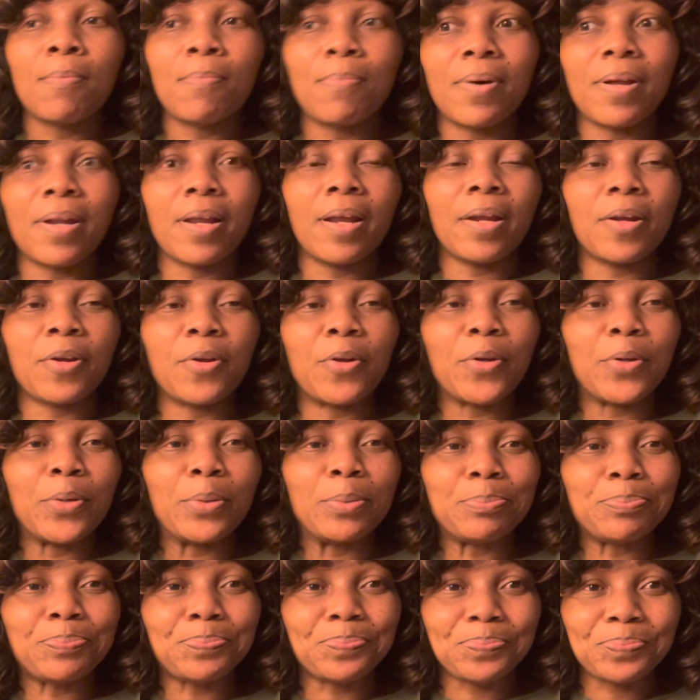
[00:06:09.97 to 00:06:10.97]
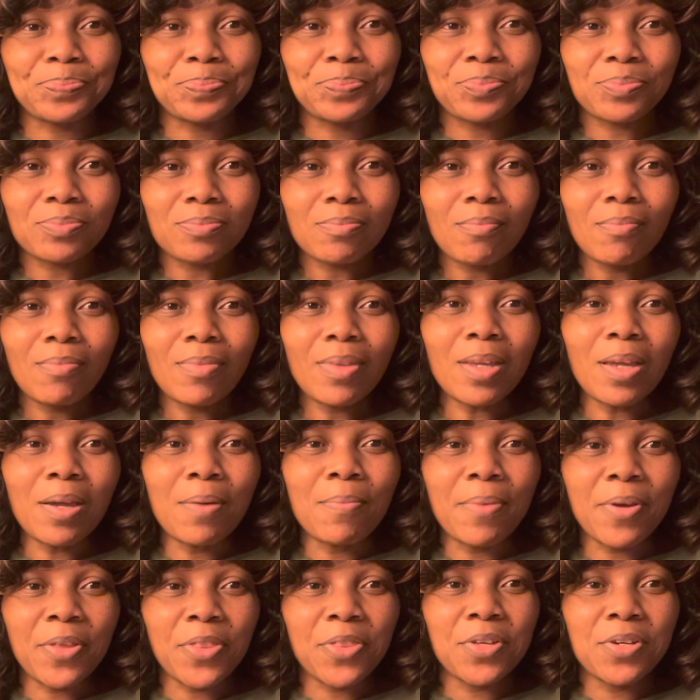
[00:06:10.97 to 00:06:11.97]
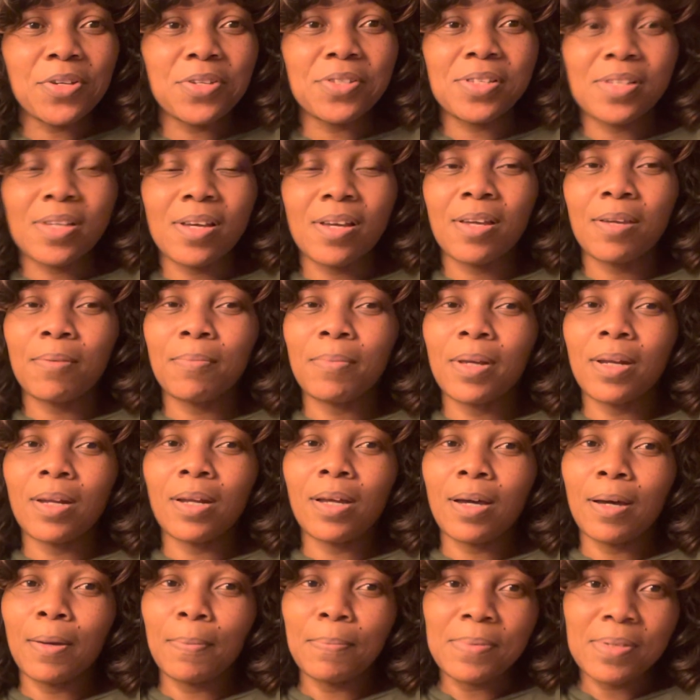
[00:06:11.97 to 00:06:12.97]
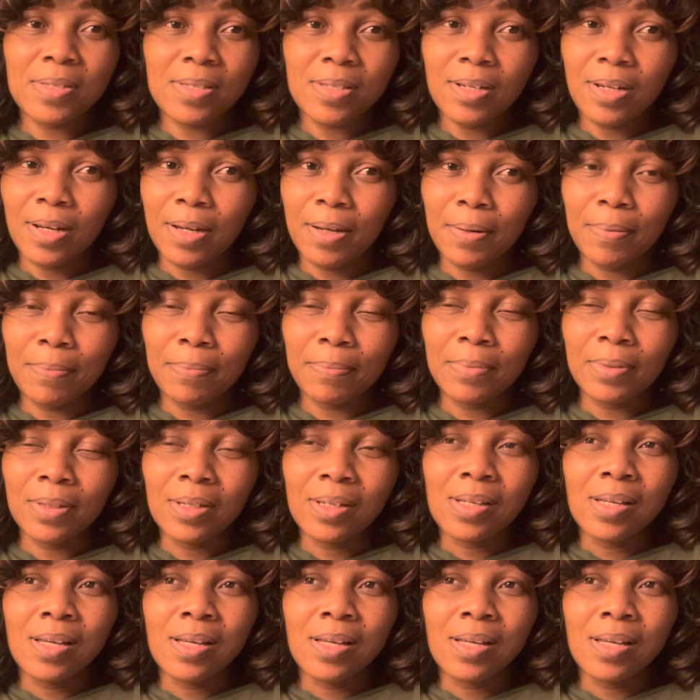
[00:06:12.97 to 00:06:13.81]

But anywho, my third time in Amsterdam,